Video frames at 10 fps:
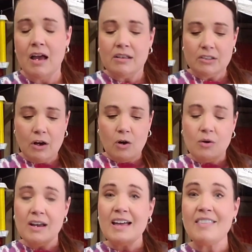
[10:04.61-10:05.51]

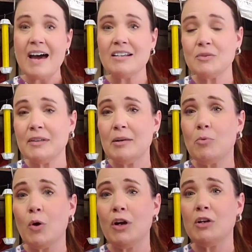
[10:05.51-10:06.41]
So that is really
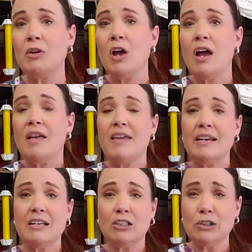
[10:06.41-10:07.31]
important. They
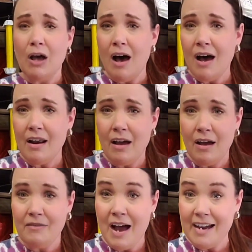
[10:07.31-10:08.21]
need a lot
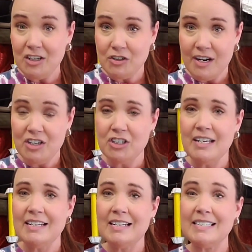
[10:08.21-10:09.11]
of
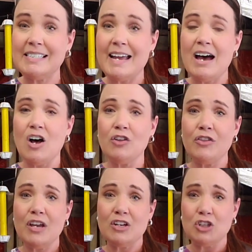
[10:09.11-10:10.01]
hydration to stay
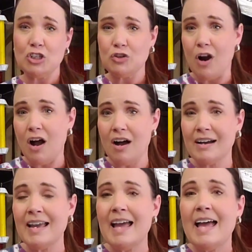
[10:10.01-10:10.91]
healthy and
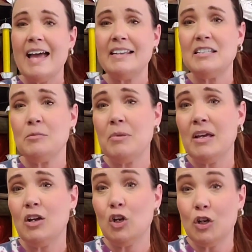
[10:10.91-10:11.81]
strong and to
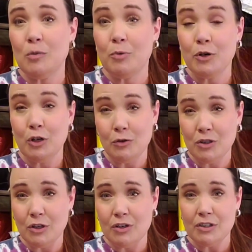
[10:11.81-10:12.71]
be good
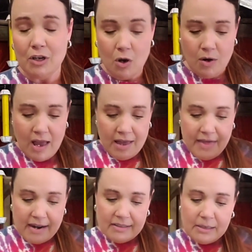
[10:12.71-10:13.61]
producers. So
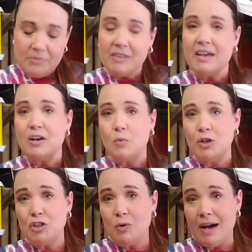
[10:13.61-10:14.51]
that is something that I
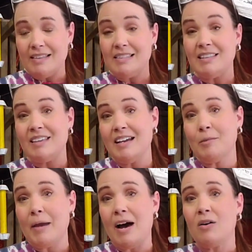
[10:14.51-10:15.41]
want you guys to think
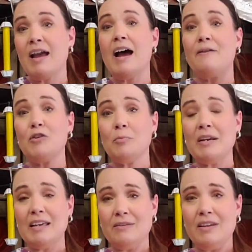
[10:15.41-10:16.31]
about. Have you
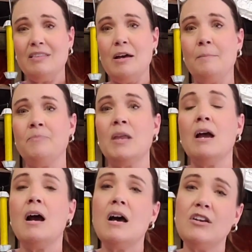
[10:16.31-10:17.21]
been giving them
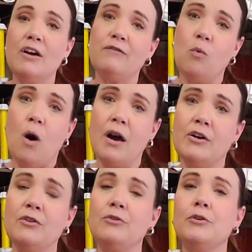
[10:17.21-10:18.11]
enough
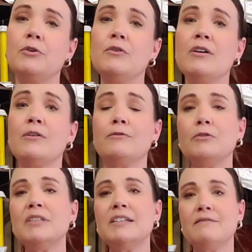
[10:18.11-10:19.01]
water through
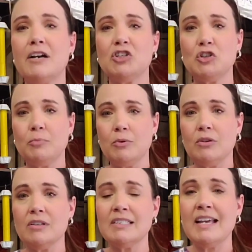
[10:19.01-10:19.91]
fruits and
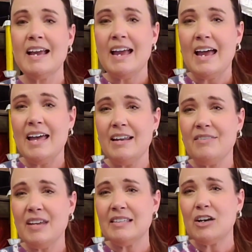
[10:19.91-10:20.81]
vegetables and
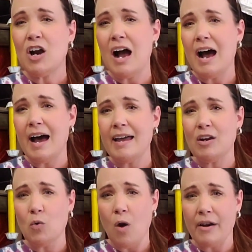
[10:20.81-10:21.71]
things that are high
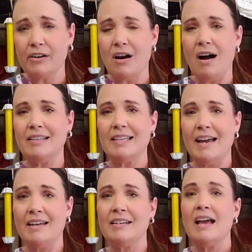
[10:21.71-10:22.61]
in water
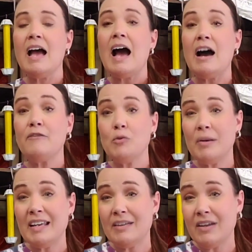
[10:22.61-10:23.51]
content? Have you
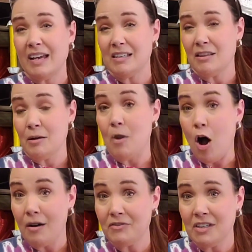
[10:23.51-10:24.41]
been giving it to them
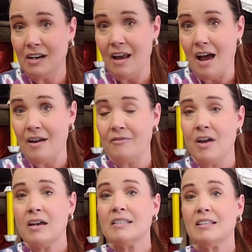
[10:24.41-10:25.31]
often enough?
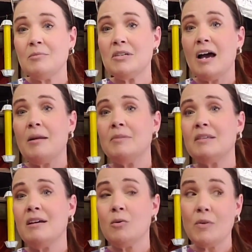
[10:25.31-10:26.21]
Sometimes
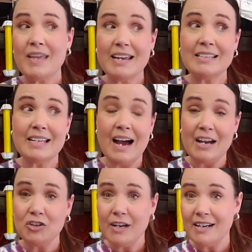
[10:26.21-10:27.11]
when they get
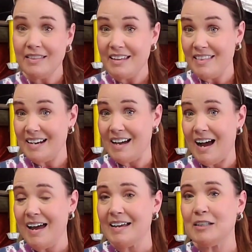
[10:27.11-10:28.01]
dehydrated and they
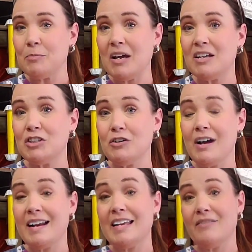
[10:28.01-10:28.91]
die, it's because you're
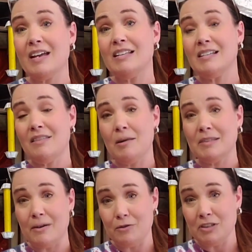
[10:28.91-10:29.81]
not giving it to them
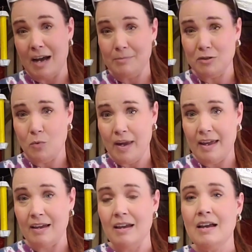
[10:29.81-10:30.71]
several times a week.